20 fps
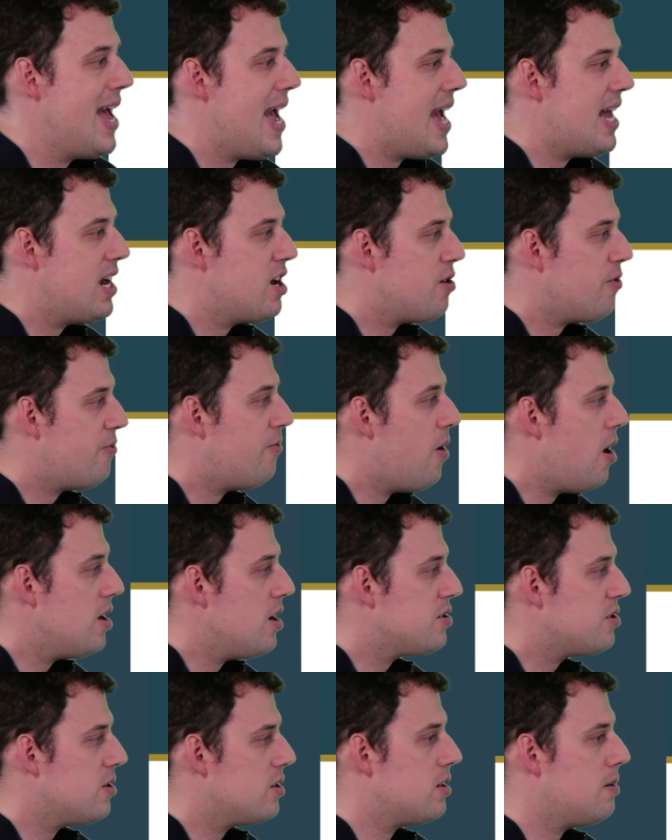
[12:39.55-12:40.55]
and it
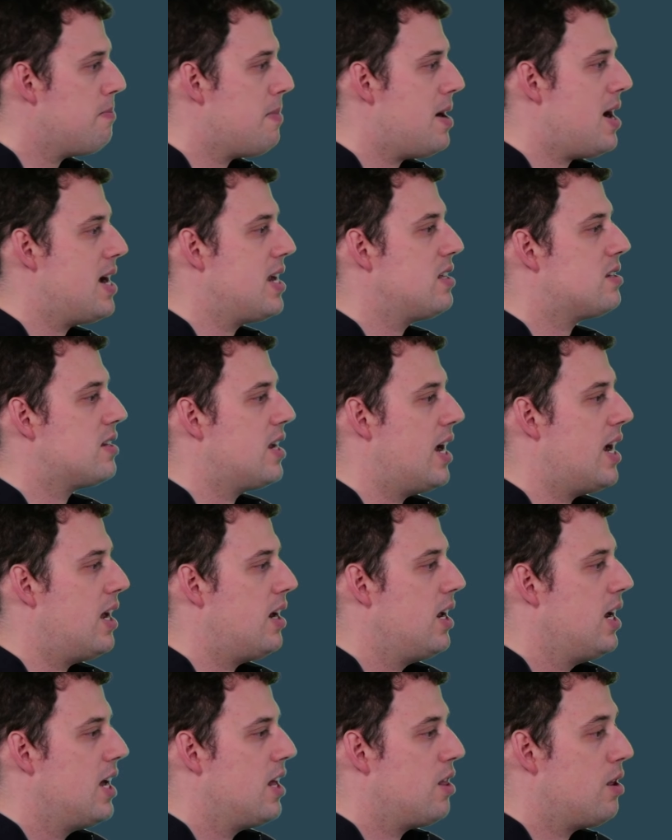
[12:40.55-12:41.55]
fosters a mindset,
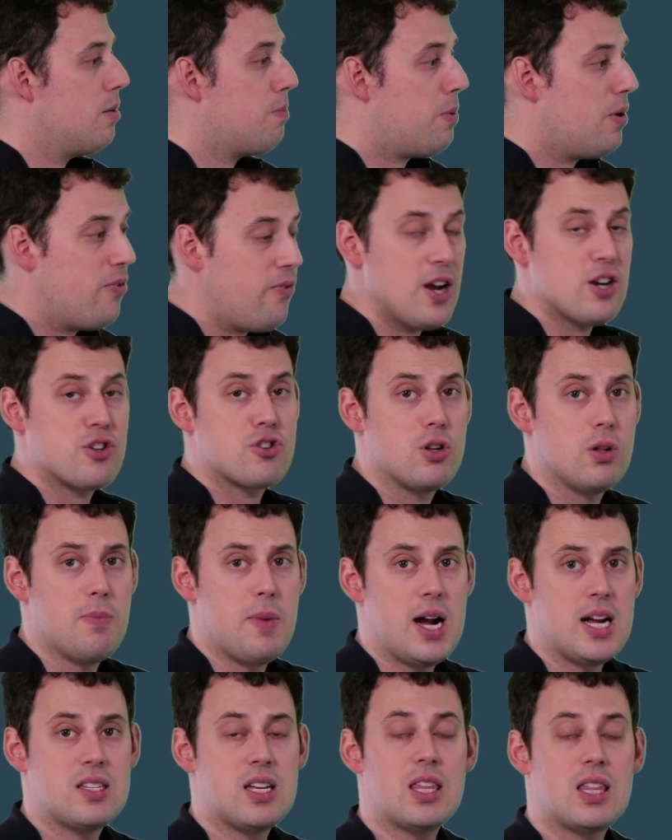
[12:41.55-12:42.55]
the professional
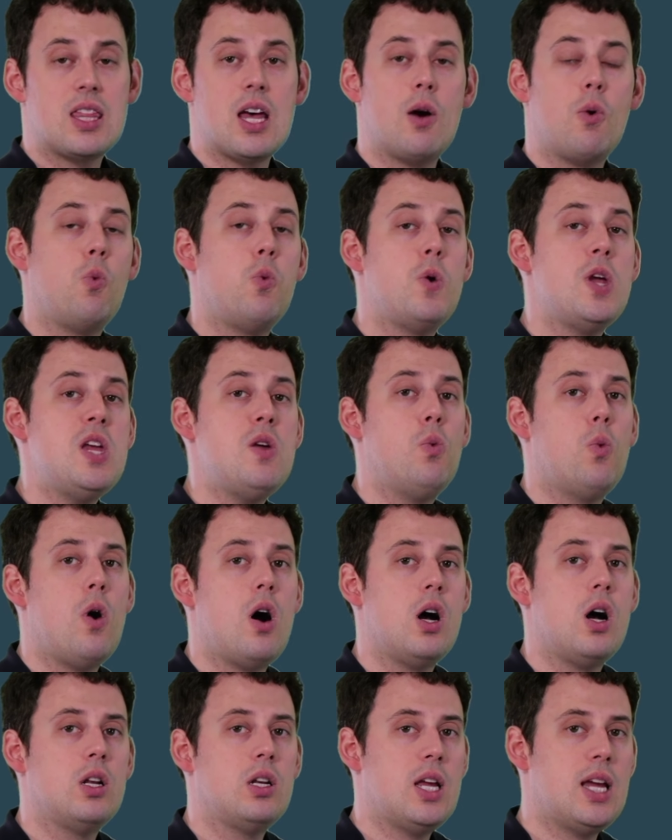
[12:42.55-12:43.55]
mindset that we
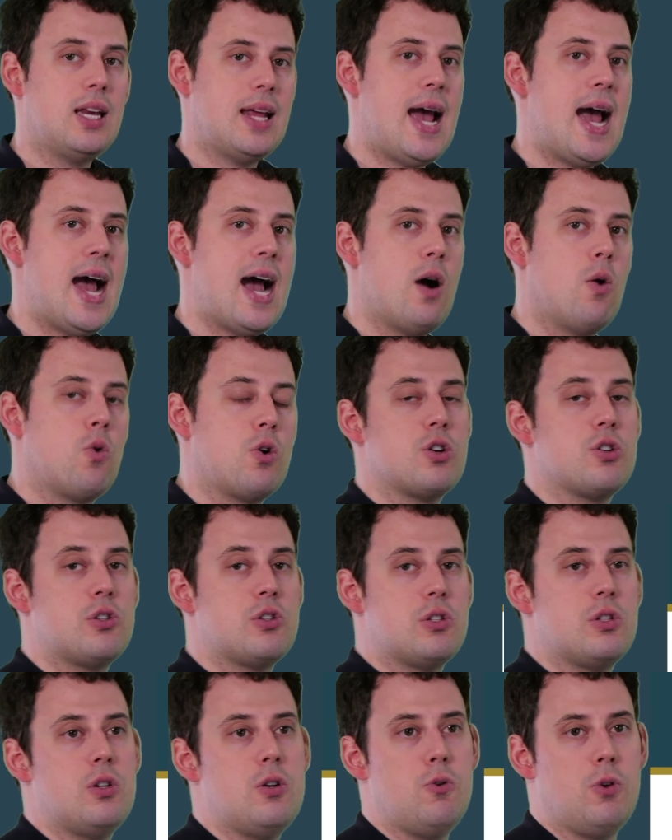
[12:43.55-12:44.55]
want in our
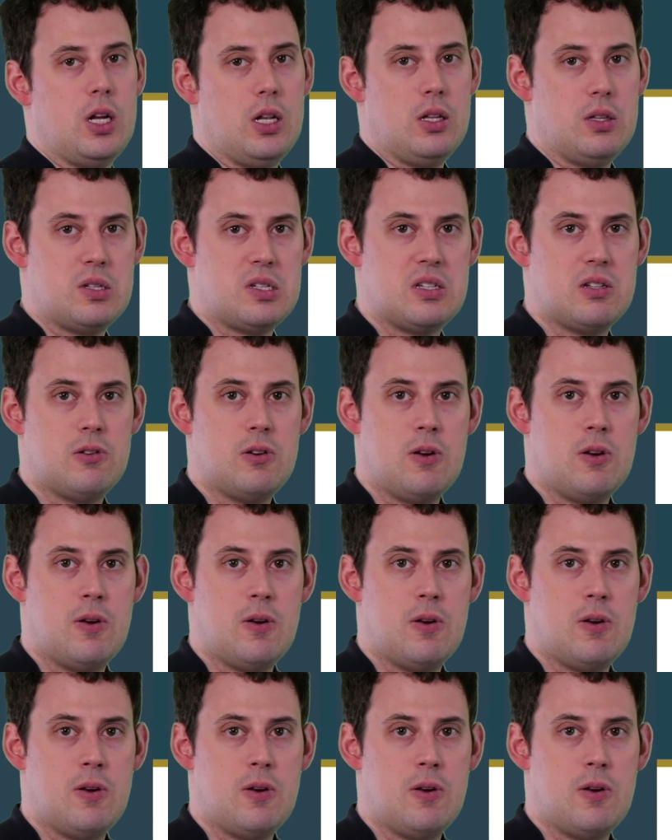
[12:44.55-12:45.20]
students,